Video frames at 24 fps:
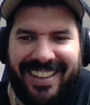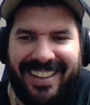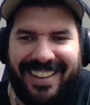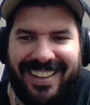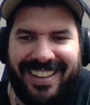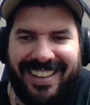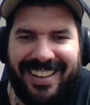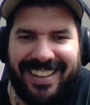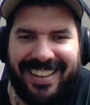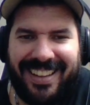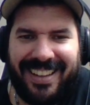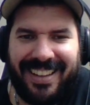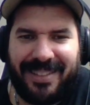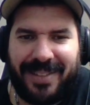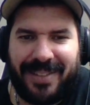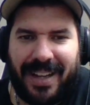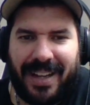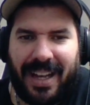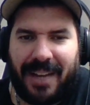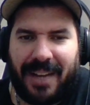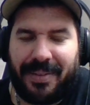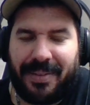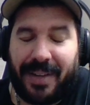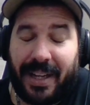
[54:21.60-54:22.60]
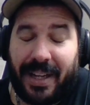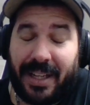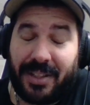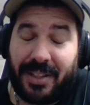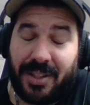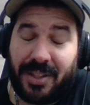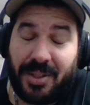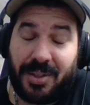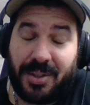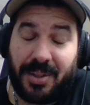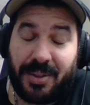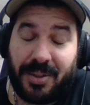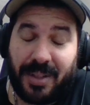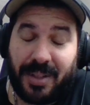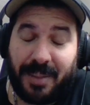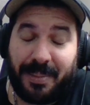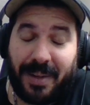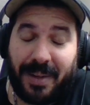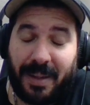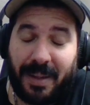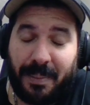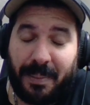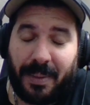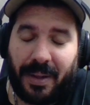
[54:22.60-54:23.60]
Yeah, if I had to choose,
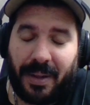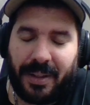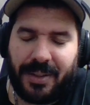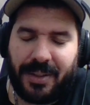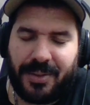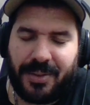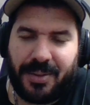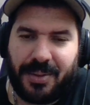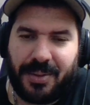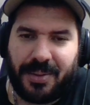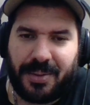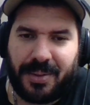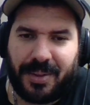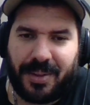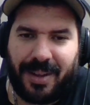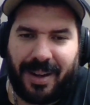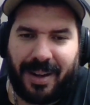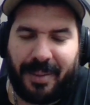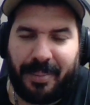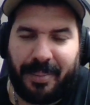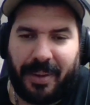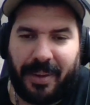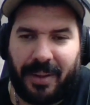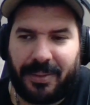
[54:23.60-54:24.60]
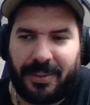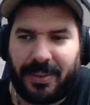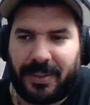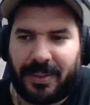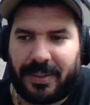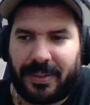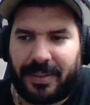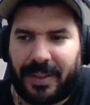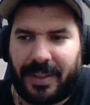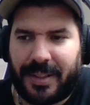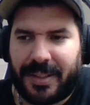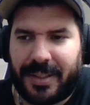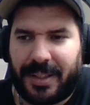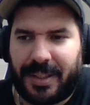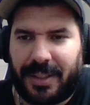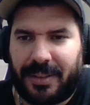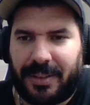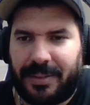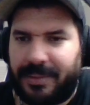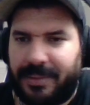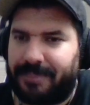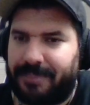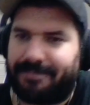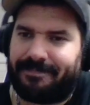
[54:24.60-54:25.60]
I'd probably choose Karpov over
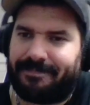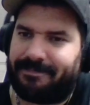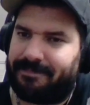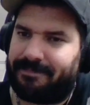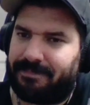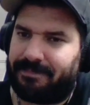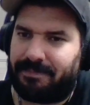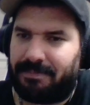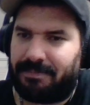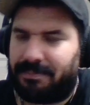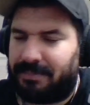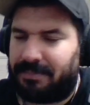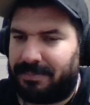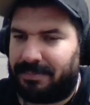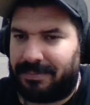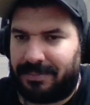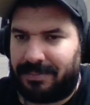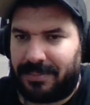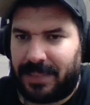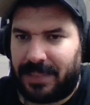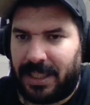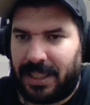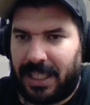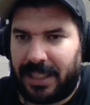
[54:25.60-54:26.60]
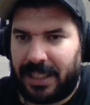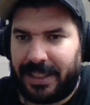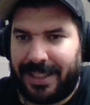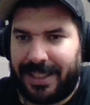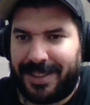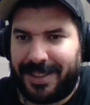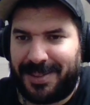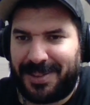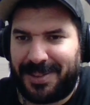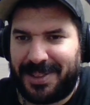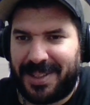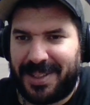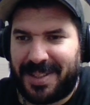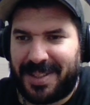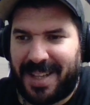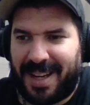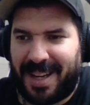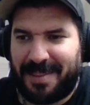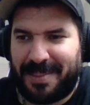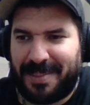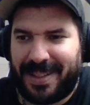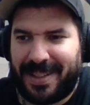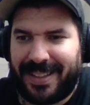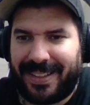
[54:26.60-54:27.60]
myself, at least for the
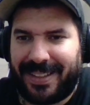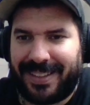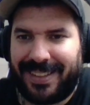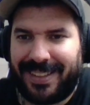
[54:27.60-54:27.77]
time being.